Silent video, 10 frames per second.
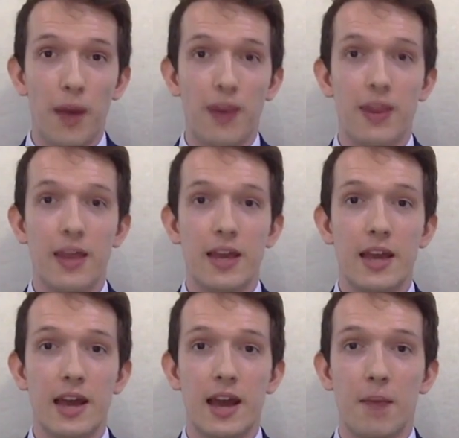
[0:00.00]
when
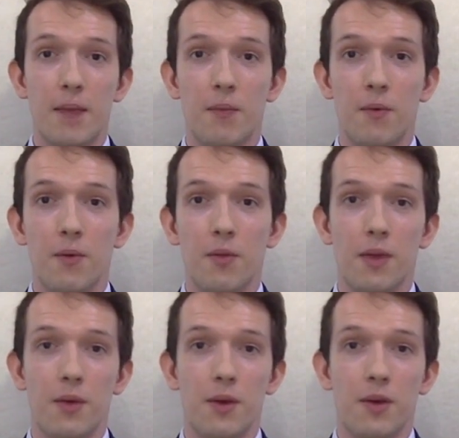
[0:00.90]
the um,
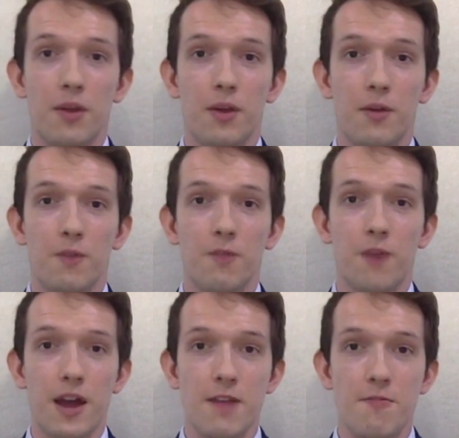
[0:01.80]
there were there were
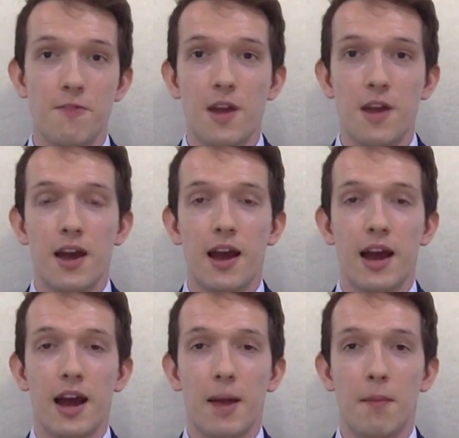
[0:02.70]
five
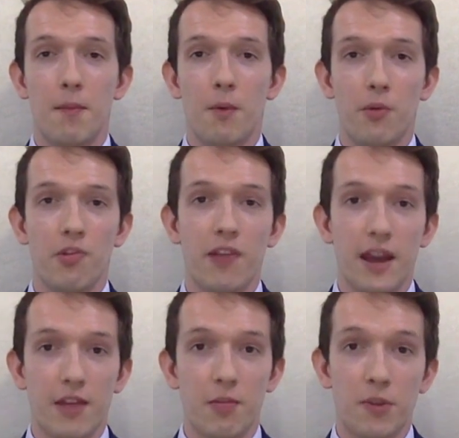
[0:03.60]
um, or
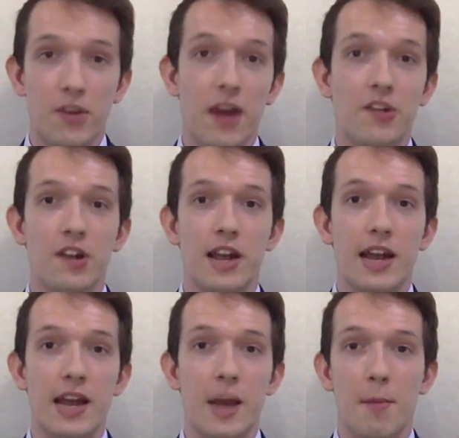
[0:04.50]
six
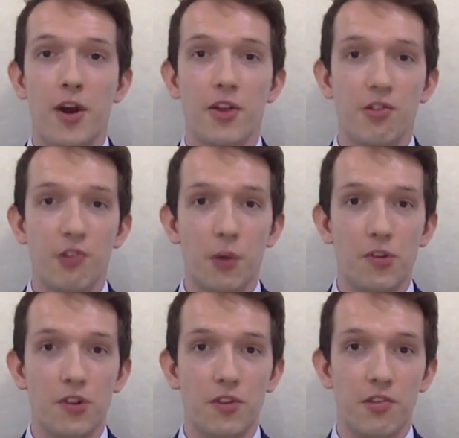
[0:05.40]
potentially American
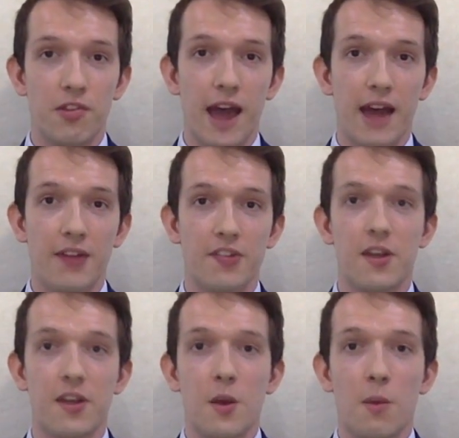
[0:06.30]
soldiers that
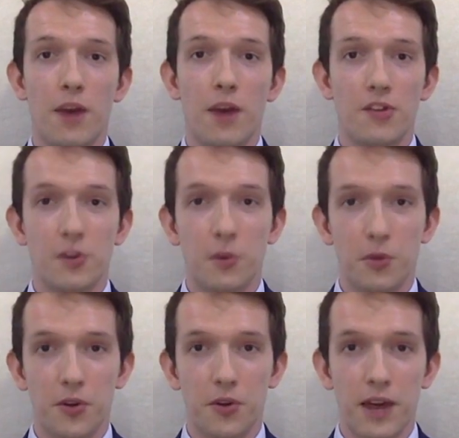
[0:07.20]
went to
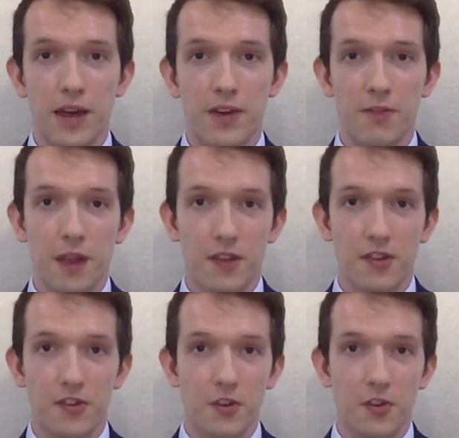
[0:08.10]
North Korea,
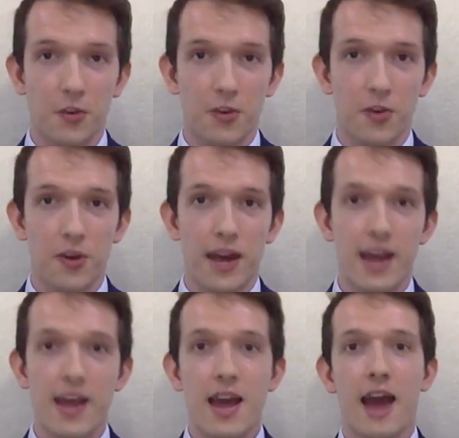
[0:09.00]
defected to North
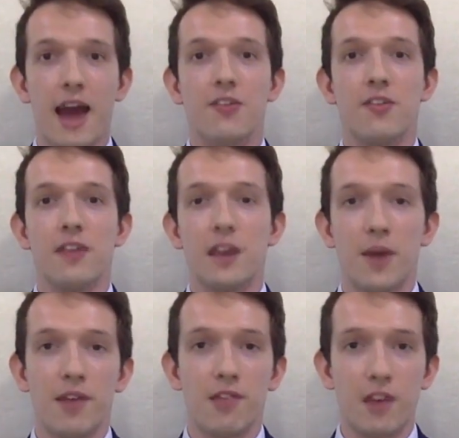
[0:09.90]
Korea, and the
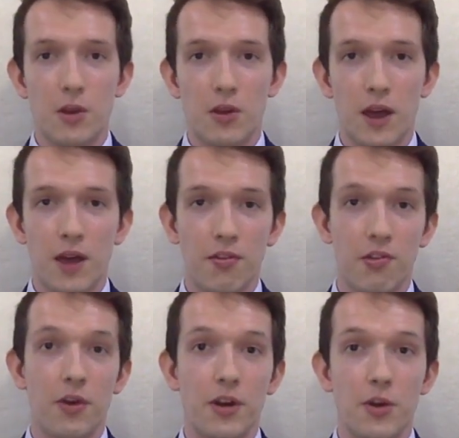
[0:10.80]
U.S. Uh,
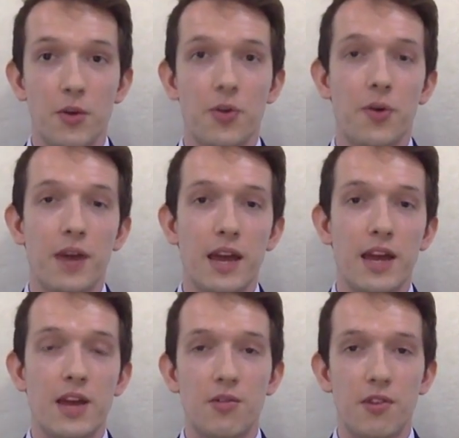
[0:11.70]
sorry, North
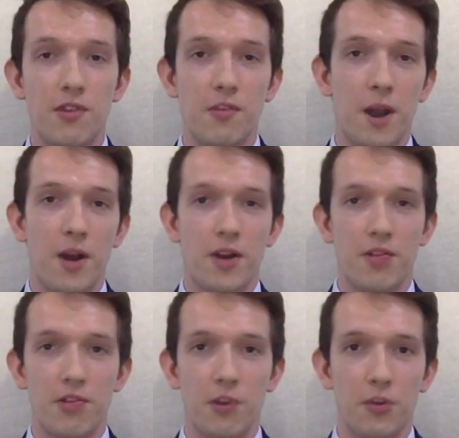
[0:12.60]
Korea used these
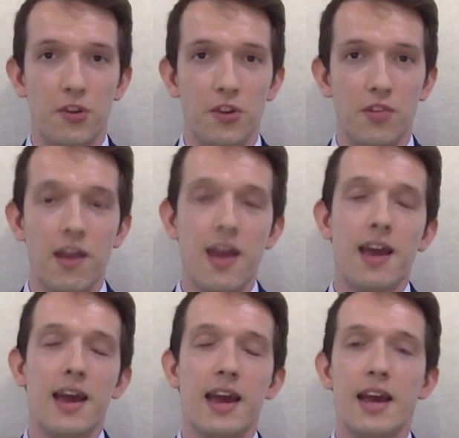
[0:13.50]
American soldiers
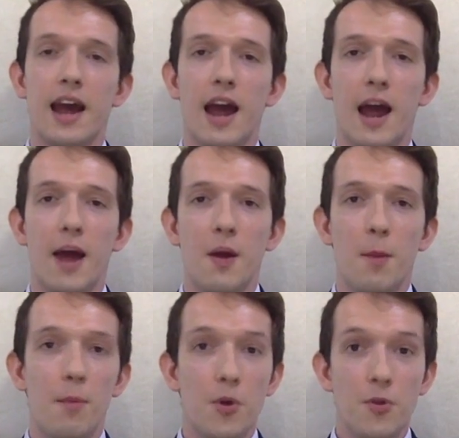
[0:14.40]
in uh,
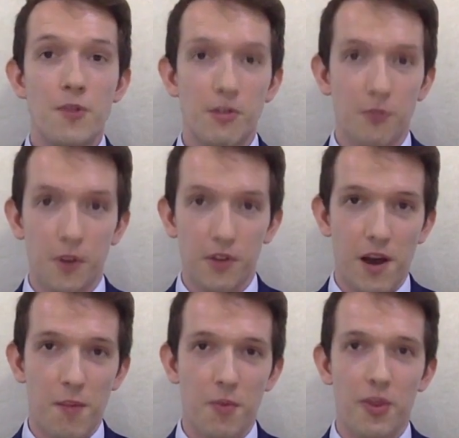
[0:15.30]
movies, for
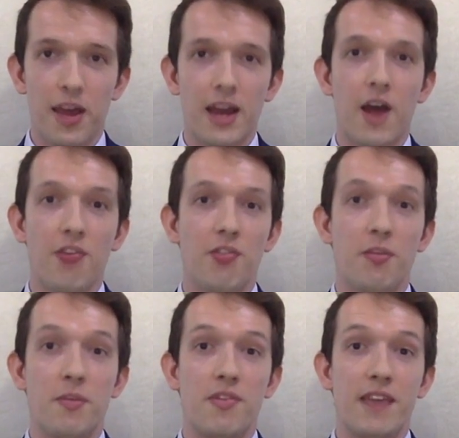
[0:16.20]
example. They cast
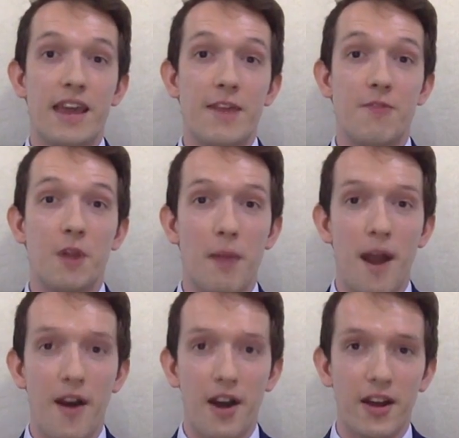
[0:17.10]
them as evil
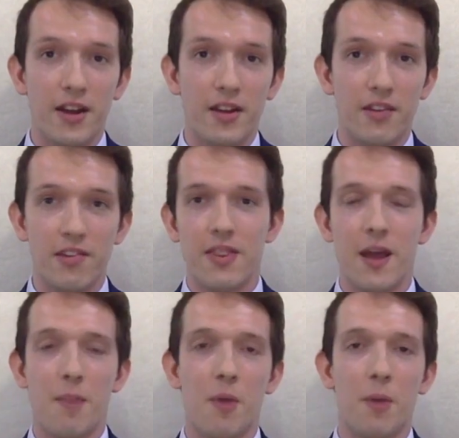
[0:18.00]
Americans in
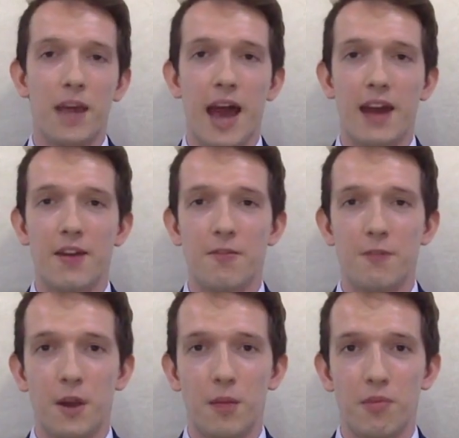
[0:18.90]
their propaganda
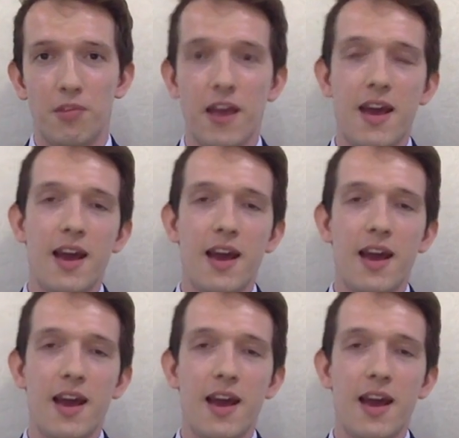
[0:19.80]
films.